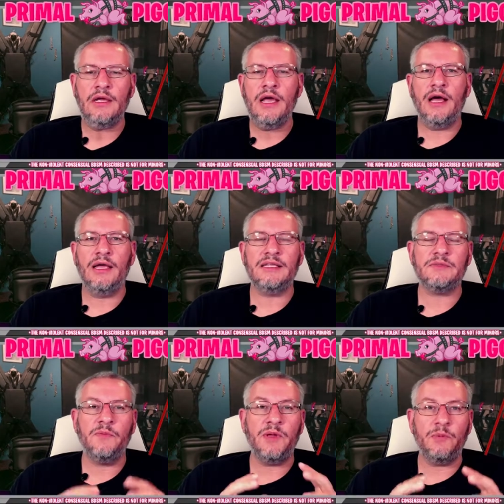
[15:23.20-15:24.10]
Uh, it's
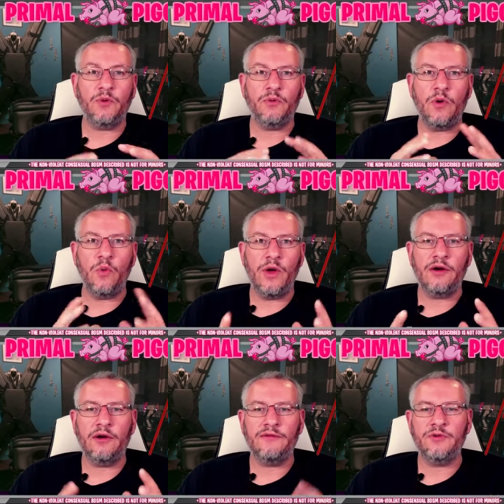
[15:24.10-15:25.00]
people are
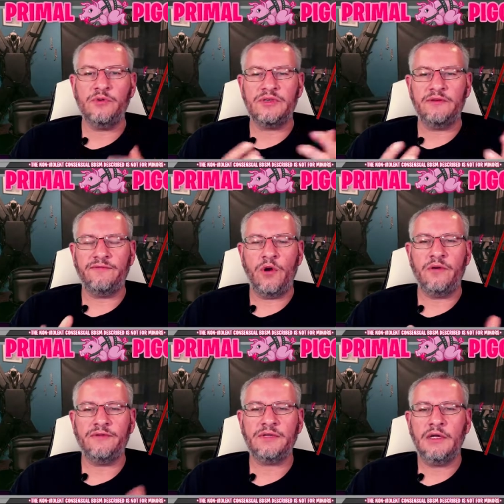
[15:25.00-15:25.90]
aware of who's involved,